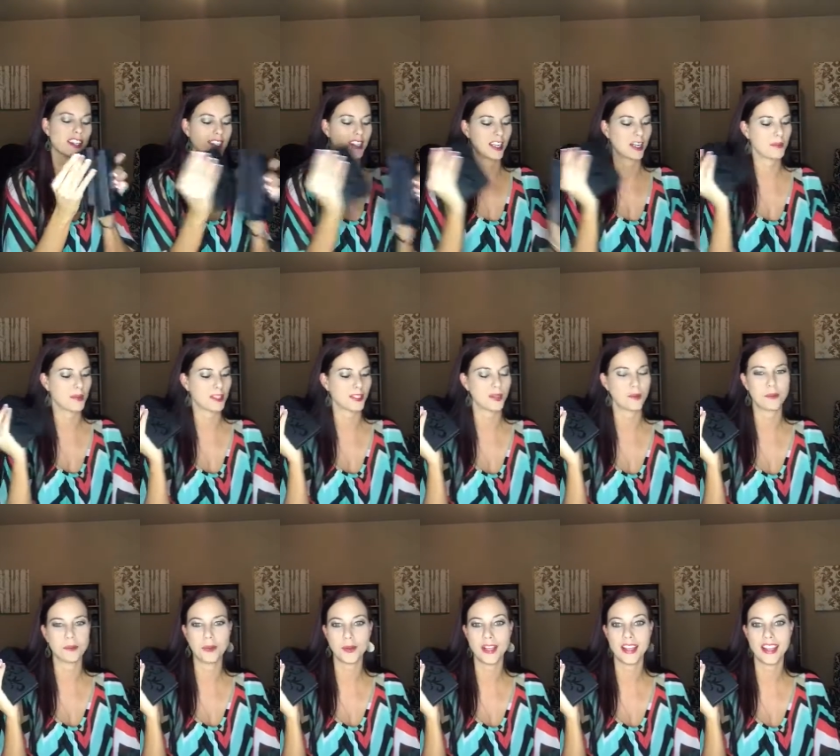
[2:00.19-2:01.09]
it's gonna be so
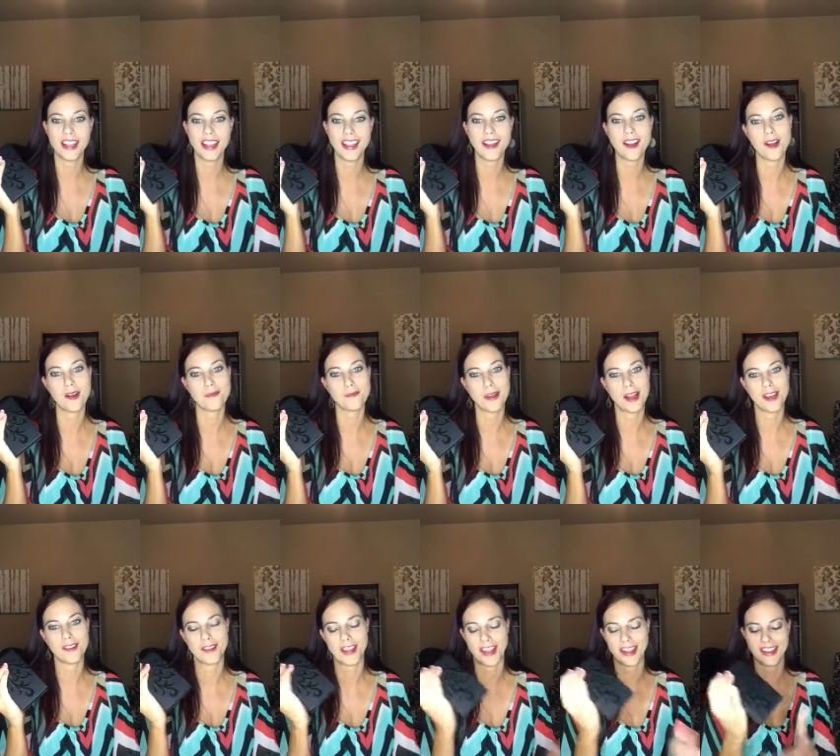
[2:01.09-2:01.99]
pretty on
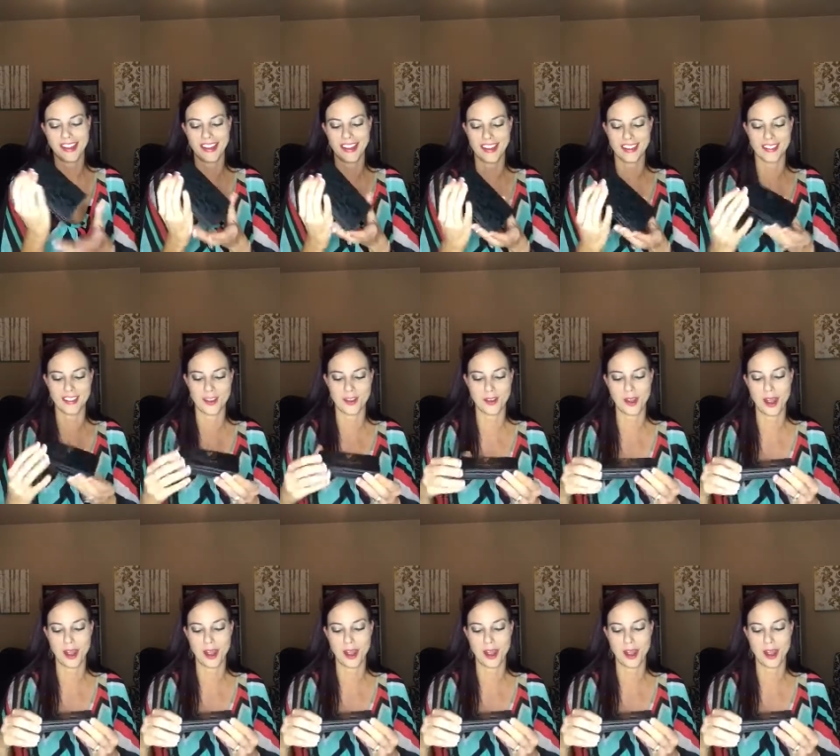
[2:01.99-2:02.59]
my vanity, so